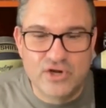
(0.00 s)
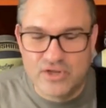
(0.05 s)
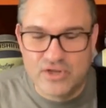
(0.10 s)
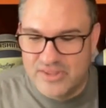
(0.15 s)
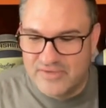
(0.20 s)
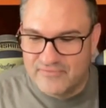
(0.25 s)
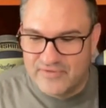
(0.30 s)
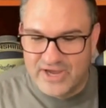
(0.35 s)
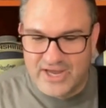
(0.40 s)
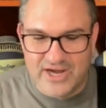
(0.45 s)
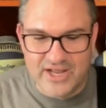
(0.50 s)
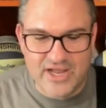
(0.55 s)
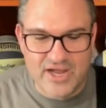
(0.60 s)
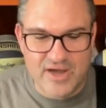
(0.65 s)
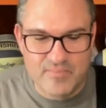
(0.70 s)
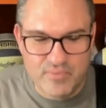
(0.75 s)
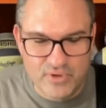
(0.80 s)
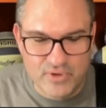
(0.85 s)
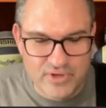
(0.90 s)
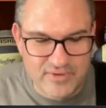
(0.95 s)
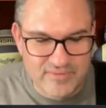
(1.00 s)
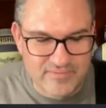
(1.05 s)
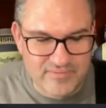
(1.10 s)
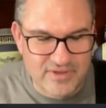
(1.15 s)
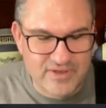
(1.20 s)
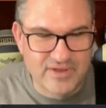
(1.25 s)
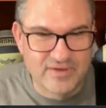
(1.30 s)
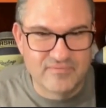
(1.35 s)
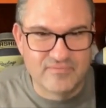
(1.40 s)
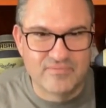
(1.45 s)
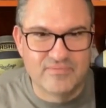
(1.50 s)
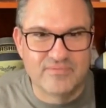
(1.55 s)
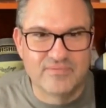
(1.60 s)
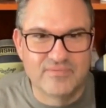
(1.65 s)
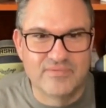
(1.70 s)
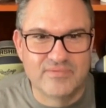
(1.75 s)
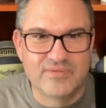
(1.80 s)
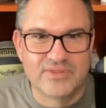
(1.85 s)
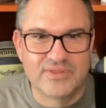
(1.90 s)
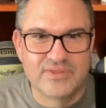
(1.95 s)
They've got a couple of
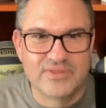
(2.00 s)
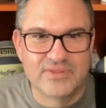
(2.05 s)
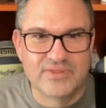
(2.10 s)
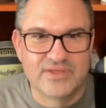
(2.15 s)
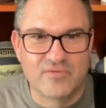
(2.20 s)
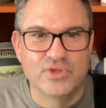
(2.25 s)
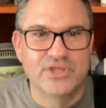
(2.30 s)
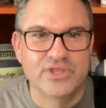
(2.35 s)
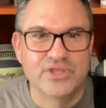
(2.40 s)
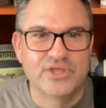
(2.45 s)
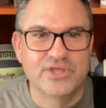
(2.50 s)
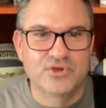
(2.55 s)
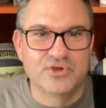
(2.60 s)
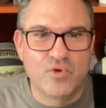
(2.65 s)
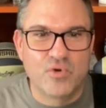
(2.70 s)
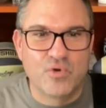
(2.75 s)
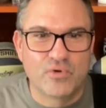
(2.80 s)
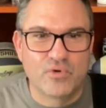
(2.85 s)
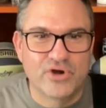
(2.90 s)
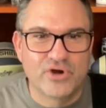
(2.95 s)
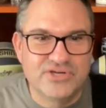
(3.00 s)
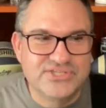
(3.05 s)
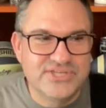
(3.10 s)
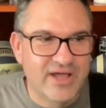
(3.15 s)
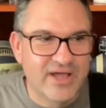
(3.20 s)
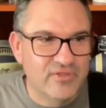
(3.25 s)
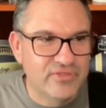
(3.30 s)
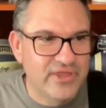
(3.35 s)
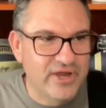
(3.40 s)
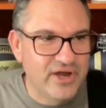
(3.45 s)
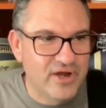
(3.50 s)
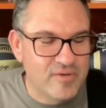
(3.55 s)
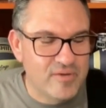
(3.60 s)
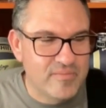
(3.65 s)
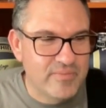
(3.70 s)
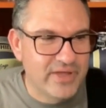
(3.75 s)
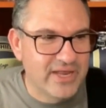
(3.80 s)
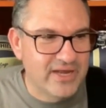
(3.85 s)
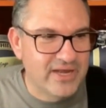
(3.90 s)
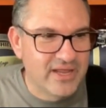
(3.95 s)
really good corners out there,
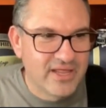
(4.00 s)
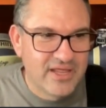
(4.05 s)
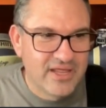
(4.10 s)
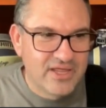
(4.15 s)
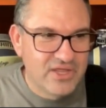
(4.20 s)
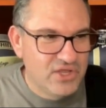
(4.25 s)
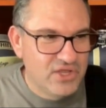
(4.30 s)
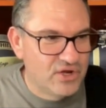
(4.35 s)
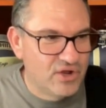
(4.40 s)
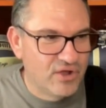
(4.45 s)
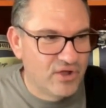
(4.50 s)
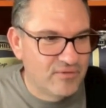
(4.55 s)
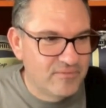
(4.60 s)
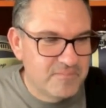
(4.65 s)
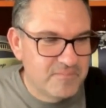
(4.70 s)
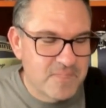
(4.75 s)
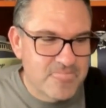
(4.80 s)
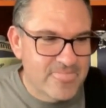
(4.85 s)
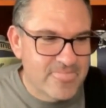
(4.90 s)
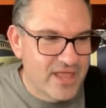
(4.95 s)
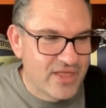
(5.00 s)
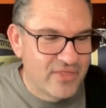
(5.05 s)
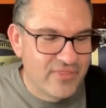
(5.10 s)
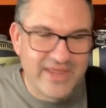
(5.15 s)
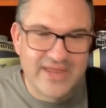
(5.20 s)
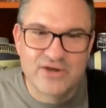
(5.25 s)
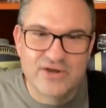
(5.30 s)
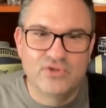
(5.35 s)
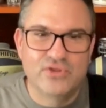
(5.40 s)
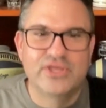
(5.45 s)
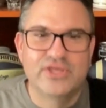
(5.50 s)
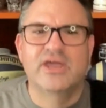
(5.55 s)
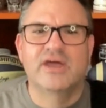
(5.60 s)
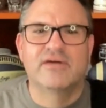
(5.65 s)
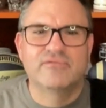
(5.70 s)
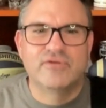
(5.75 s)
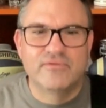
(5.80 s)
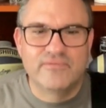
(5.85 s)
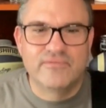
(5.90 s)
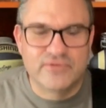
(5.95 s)
but, they can only
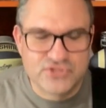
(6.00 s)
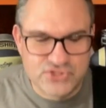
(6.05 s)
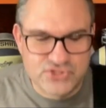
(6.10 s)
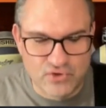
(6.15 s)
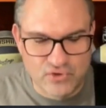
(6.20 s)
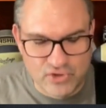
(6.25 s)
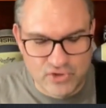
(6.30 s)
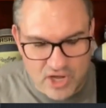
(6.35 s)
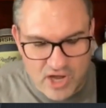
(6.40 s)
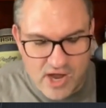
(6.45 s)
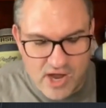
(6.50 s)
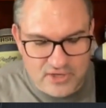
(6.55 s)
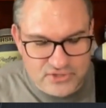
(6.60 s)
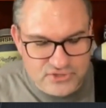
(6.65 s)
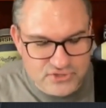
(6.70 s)
cover for so long.